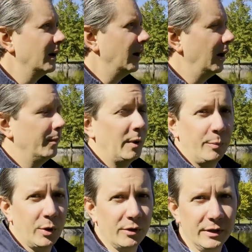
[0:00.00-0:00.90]
I'll
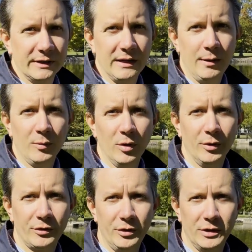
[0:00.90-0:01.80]
put a link down
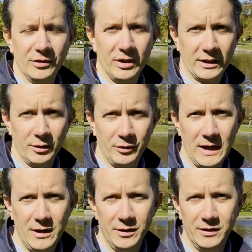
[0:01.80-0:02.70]
below so you can check those
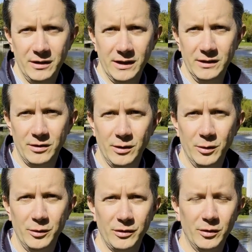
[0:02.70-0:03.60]
out and dig into
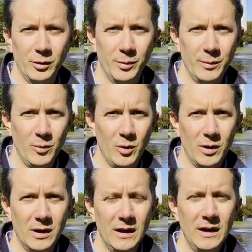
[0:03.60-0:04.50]
those a little bit more.